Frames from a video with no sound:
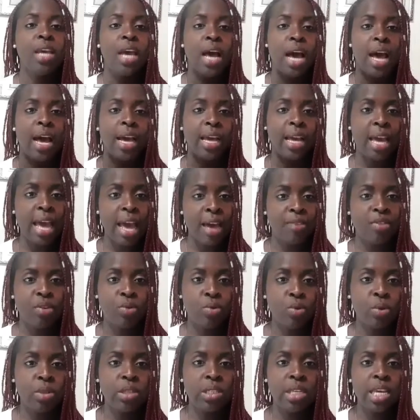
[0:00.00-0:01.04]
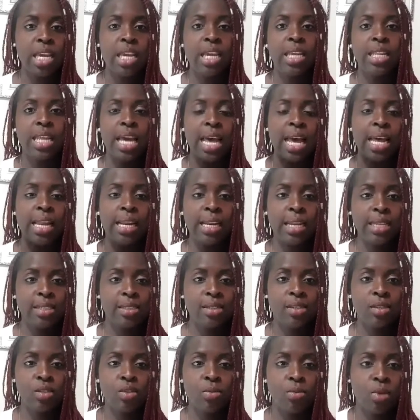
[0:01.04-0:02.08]
I have a routine that I
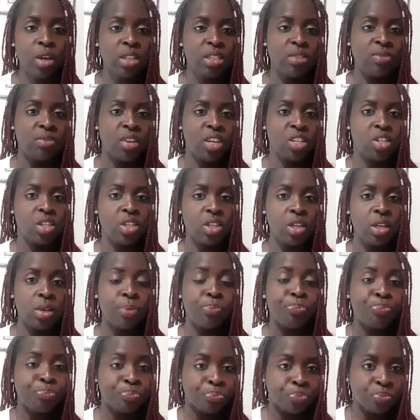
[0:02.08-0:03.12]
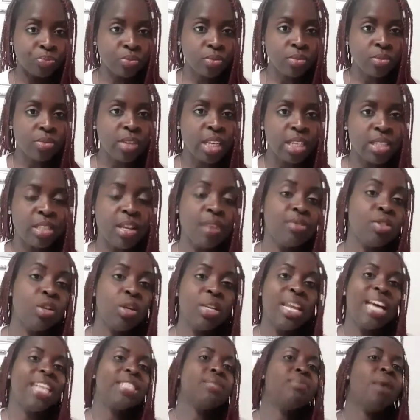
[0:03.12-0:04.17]
listen to motivational stuff. So
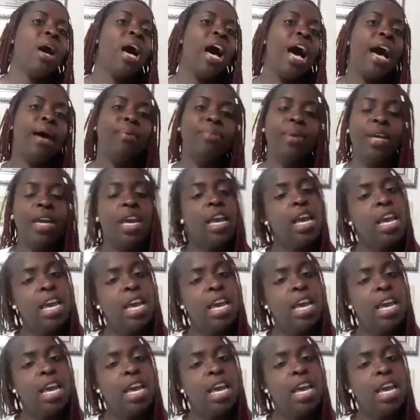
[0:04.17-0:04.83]
that's my hobby.